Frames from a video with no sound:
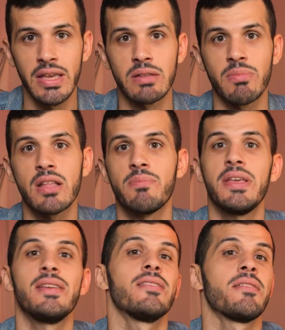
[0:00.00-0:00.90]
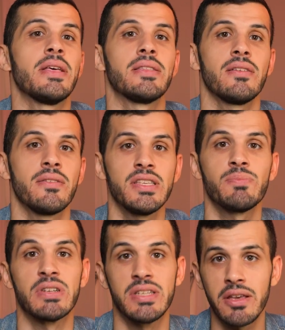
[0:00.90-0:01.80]
it might be that this
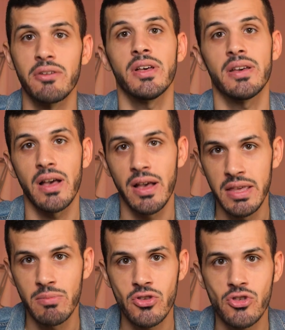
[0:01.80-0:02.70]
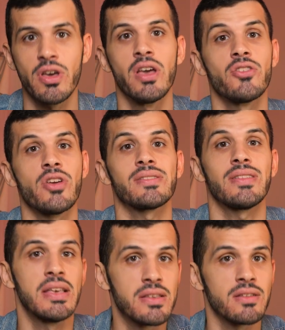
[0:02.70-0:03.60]
particular image just
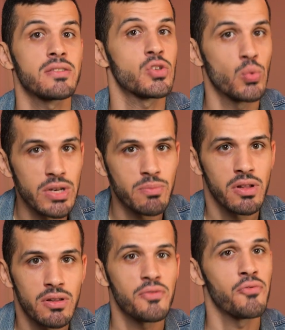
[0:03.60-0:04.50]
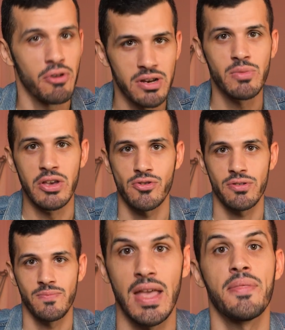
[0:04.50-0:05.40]
isn't suitable for
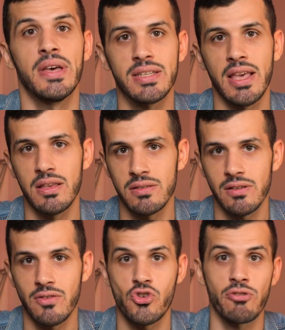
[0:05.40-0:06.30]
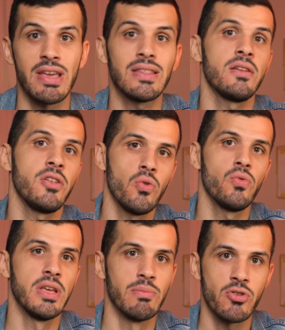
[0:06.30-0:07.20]
animation. In that case, generate a
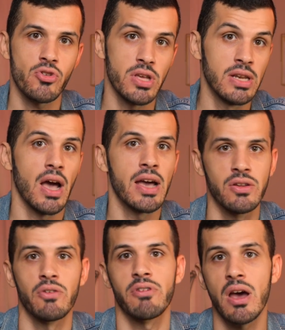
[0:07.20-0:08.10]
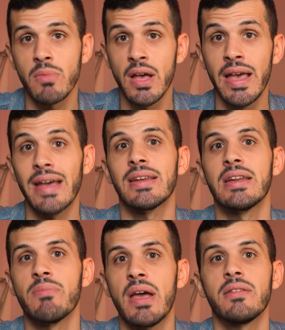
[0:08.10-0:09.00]
new image in Ideogram and
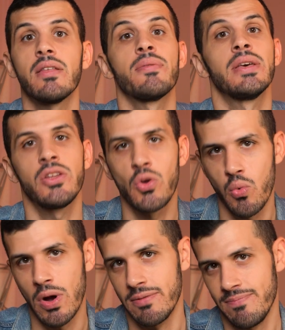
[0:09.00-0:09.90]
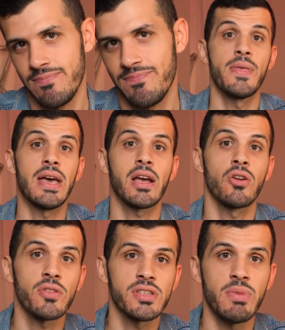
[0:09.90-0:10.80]
animate the new one. There
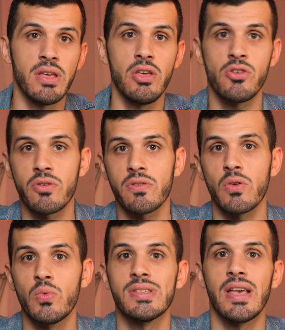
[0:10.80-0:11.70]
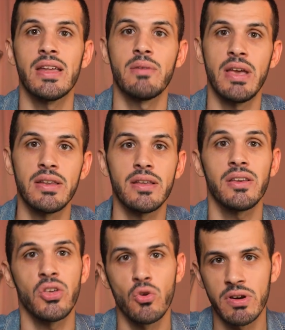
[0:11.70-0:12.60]
can also be issues with animating
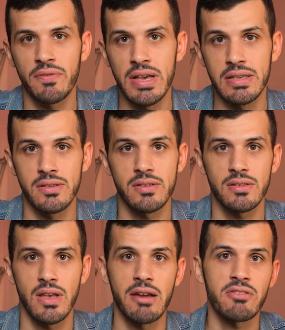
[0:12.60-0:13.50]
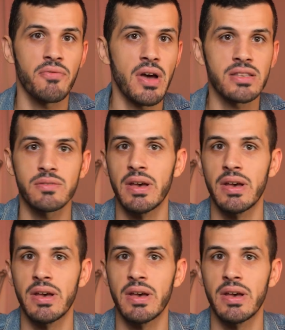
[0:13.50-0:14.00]
human faces. Artifacts